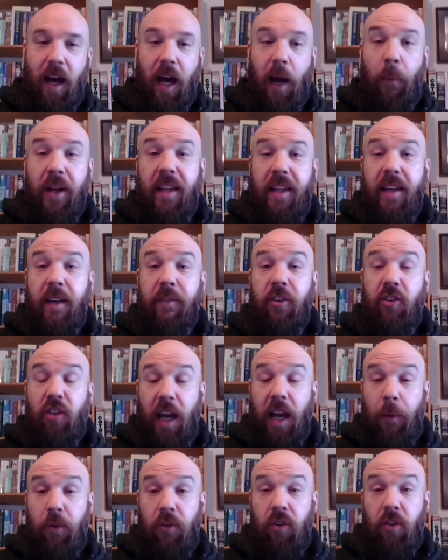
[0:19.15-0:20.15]
I wanted to have a
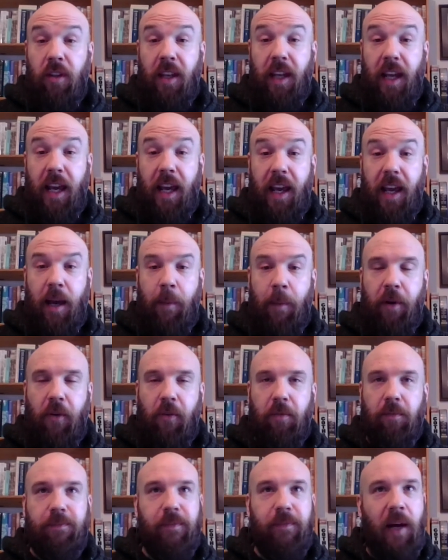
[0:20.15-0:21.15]
chat with you today
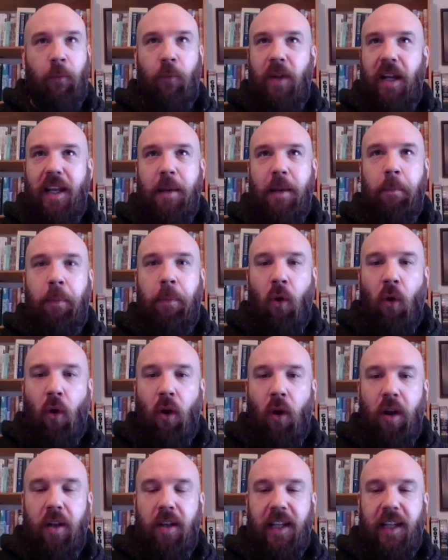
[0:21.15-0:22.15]
about a really
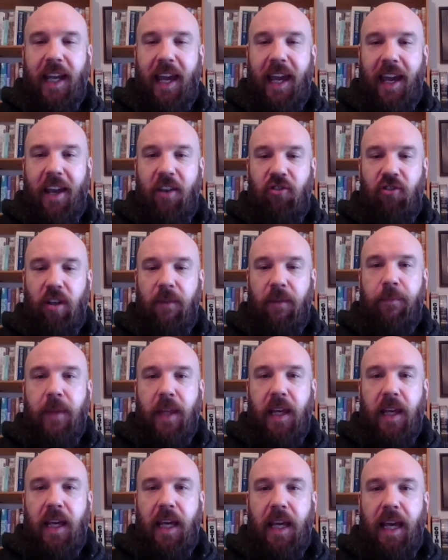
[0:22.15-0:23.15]
important occasion
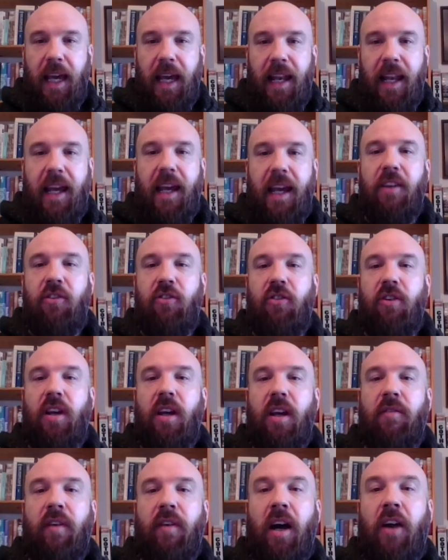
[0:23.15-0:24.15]
in the
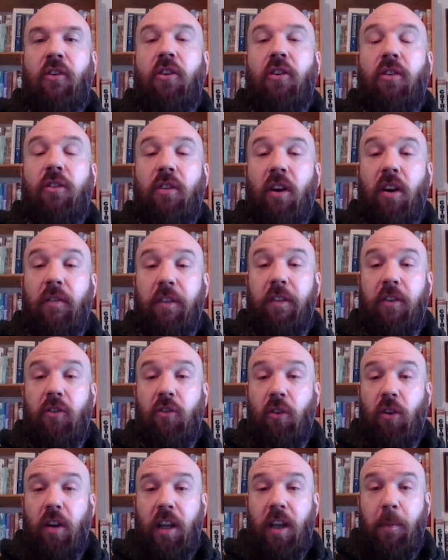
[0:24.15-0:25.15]
history of Irish service
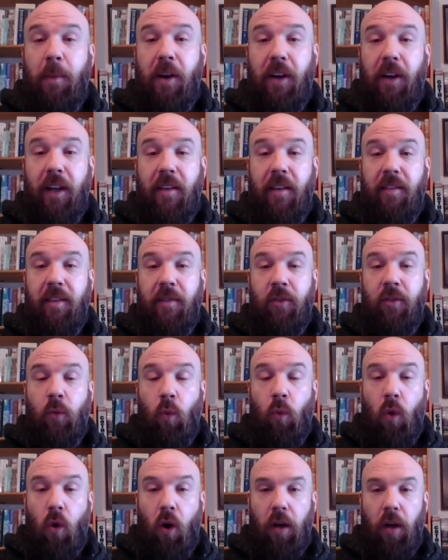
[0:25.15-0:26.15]
during the American Civil
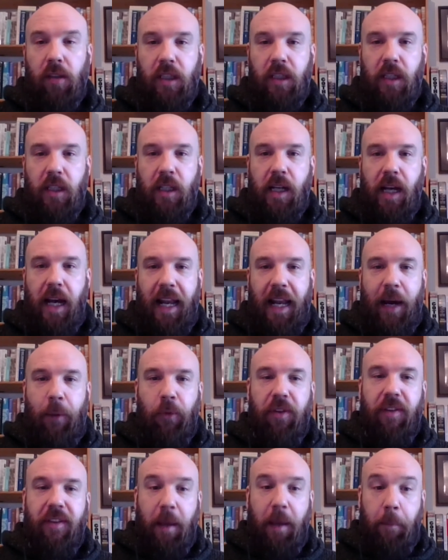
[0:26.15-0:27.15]
War, and that
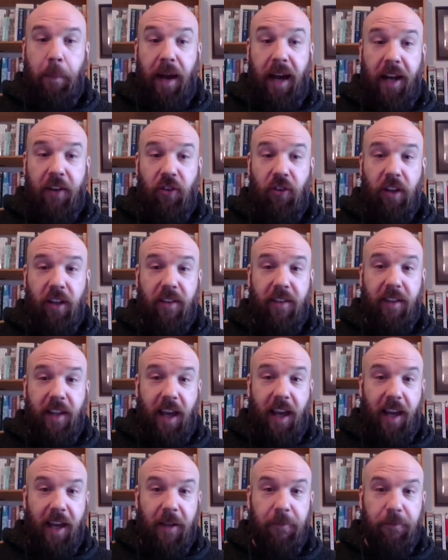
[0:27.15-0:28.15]
was St. Patrick's
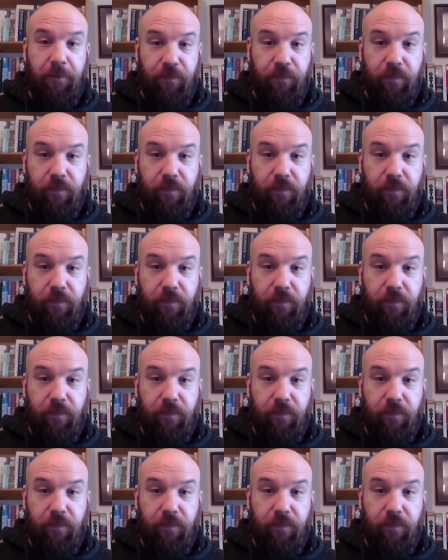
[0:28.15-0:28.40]
Day.